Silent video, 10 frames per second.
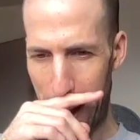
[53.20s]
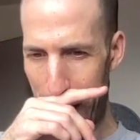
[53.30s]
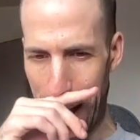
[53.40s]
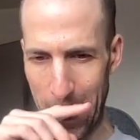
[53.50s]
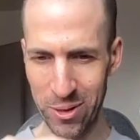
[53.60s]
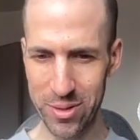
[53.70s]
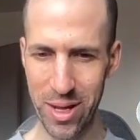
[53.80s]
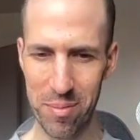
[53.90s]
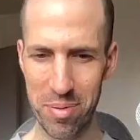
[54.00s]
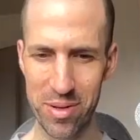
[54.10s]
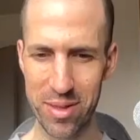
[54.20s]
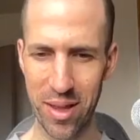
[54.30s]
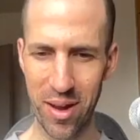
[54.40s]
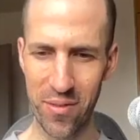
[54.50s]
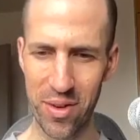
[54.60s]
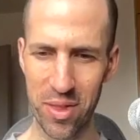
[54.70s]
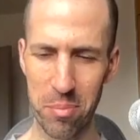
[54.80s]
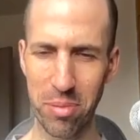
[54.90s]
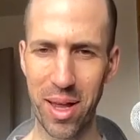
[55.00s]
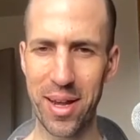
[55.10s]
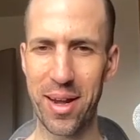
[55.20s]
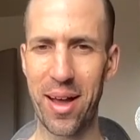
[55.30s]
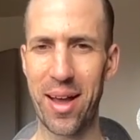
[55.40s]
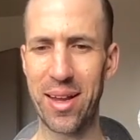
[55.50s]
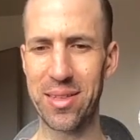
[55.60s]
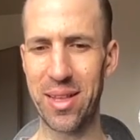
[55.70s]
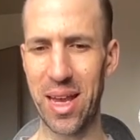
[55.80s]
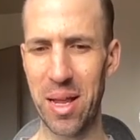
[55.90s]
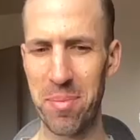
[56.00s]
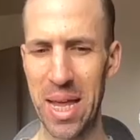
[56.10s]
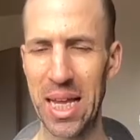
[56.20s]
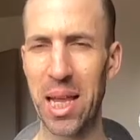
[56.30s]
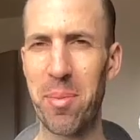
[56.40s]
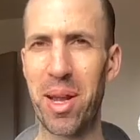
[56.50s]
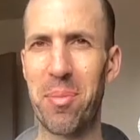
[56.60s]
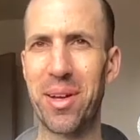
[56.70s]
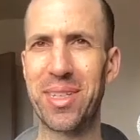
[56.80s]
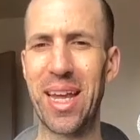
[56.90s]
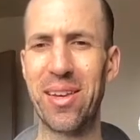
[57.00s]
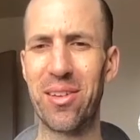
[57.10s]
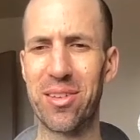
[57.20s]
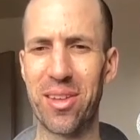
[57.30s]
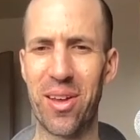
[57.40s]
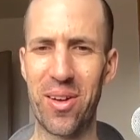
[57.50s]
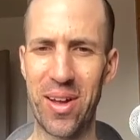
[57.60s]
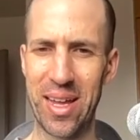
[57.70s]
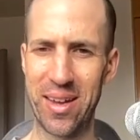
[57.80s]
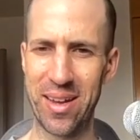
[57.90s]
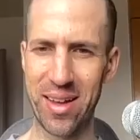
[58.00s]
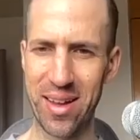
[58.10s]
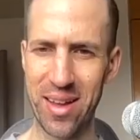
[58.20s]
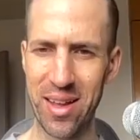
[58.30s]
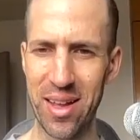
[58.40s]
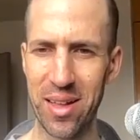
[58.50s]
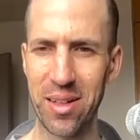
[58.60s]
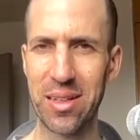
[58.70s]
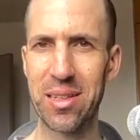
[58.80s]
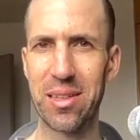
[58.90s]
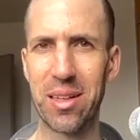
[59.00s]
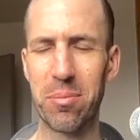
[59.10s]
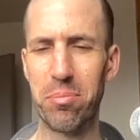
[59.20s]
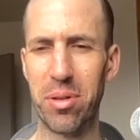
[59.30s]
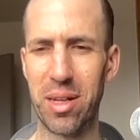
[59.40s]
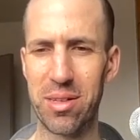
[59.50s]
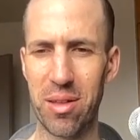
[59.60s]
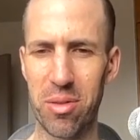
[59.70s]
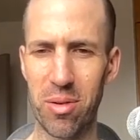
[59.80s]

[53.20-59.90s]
it holds up. Here's the cover. The Blighted Eye is the name. It came out about 10 years ago, and uh, let's let's blaze on through